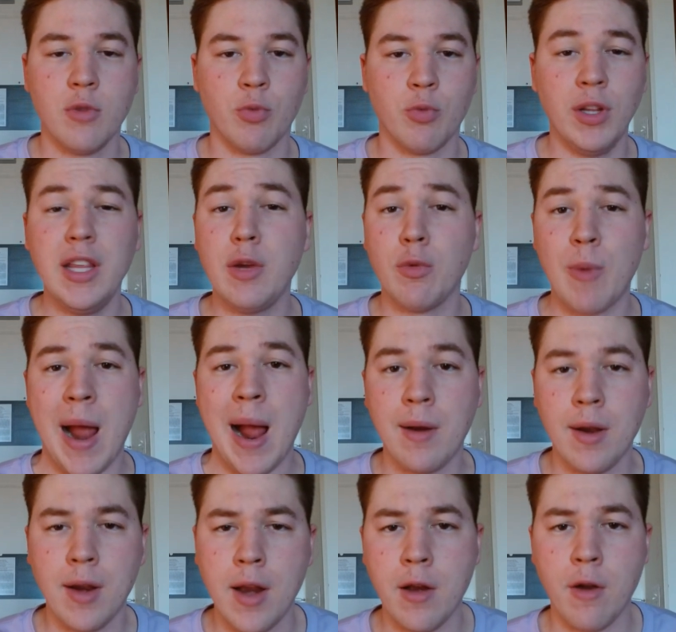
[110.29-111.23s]
Really
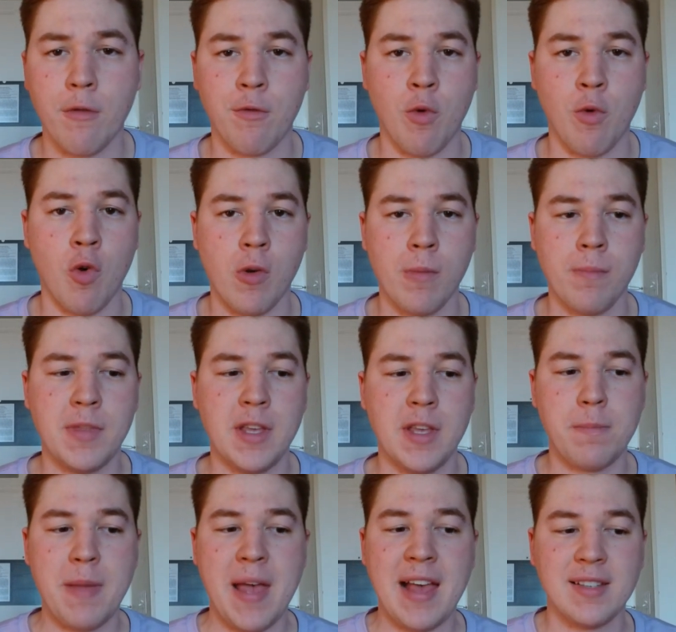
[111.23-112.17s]
rounded into form
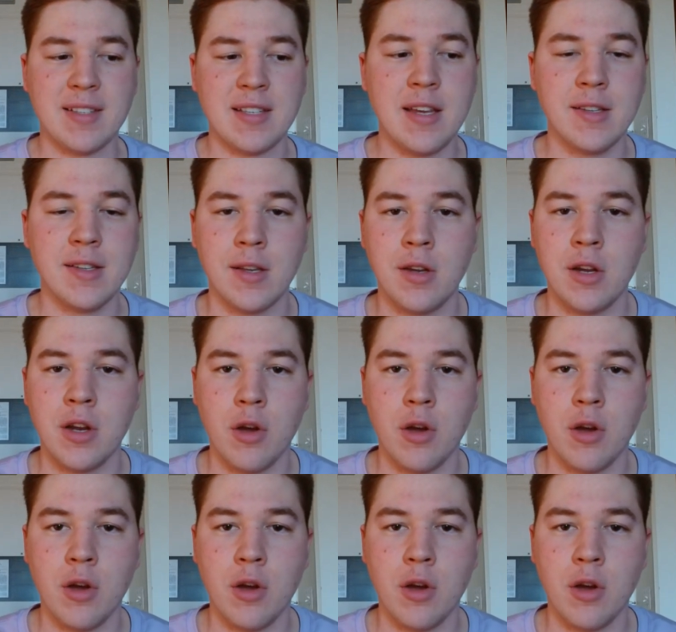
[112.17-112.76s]
this past season.